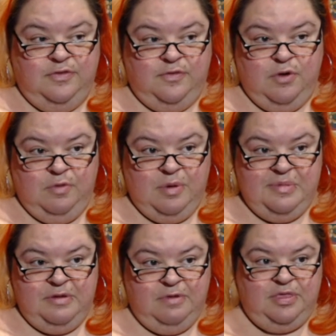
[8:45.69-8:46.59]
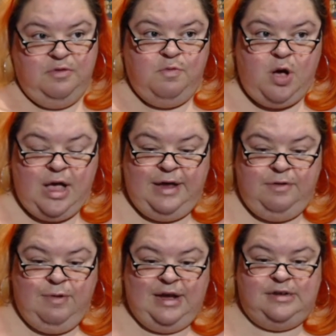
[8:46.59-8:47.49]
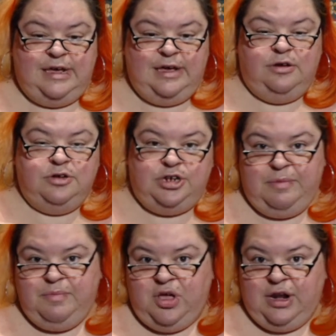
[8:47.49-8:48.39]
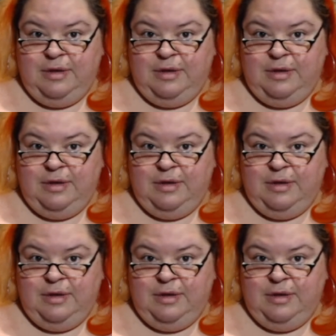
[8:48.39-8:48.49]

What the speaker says: for women with a wide rectangle shaped body,